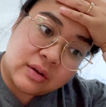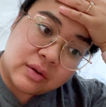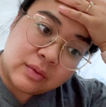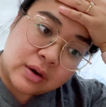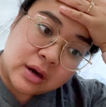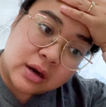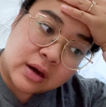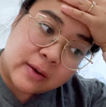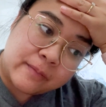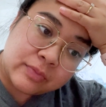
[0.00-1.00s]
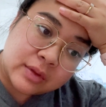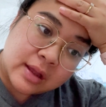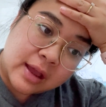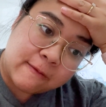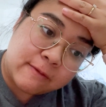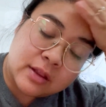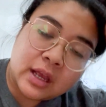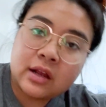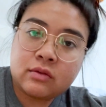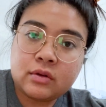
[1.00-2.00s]
where I feel like
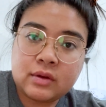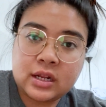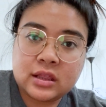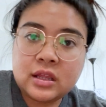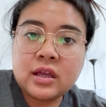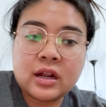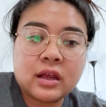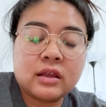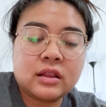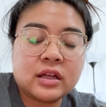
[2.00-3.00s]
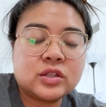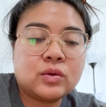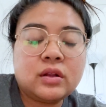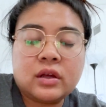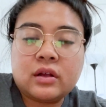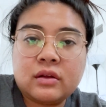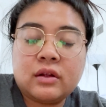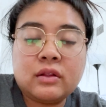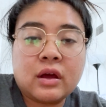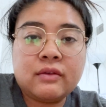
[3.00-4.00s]
I don't know anything, and that's what a
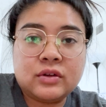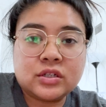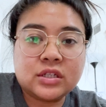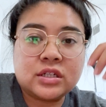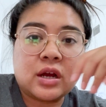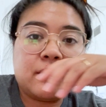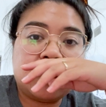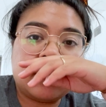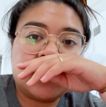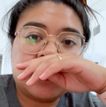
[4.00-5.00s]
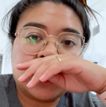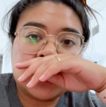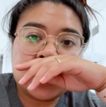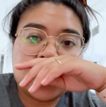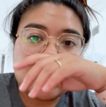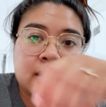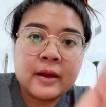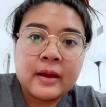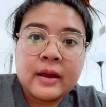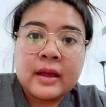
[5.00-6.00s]
lot of nurses tell me from the beginning.
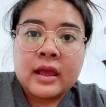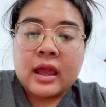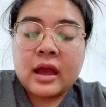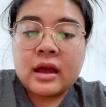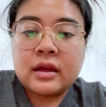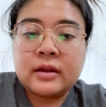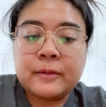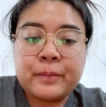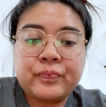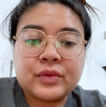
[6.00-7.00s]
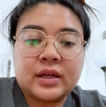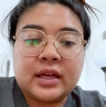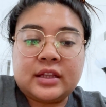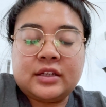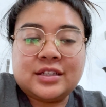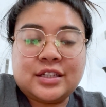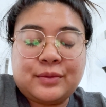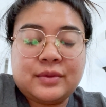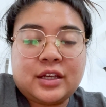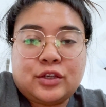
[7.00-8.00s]
And like
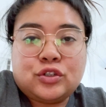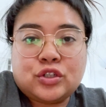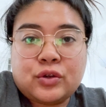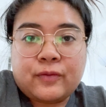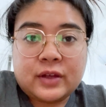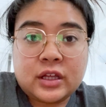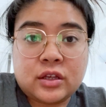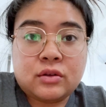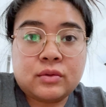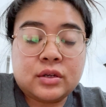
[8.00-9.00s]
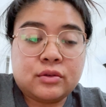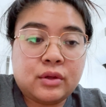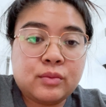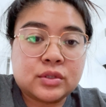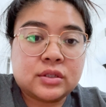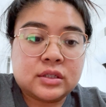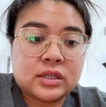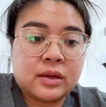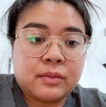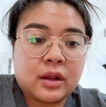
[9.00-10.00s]
you just don't feel like you know what you're doing most of the
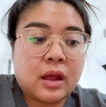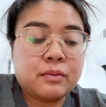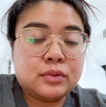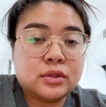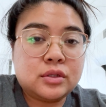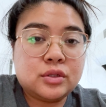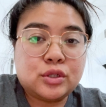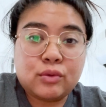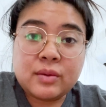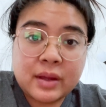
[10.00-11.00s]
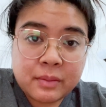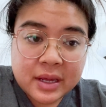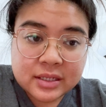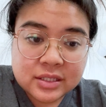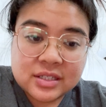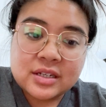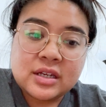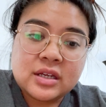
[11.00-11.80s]
time, but I'm doing my best.